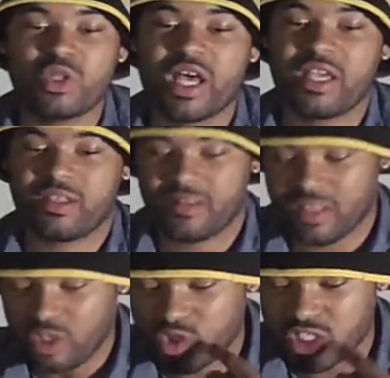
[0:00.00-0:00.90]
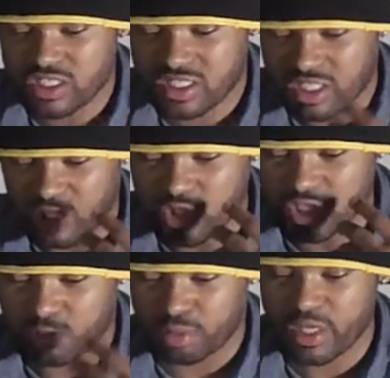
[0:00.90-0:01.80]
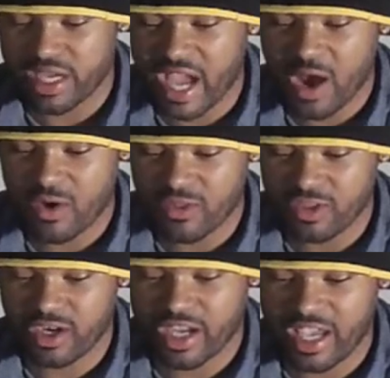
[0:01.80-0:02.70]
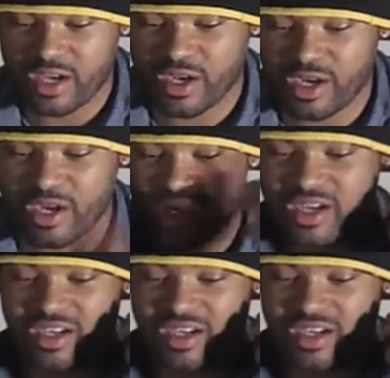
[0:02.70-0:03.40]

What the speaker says: Like you just bring out their inner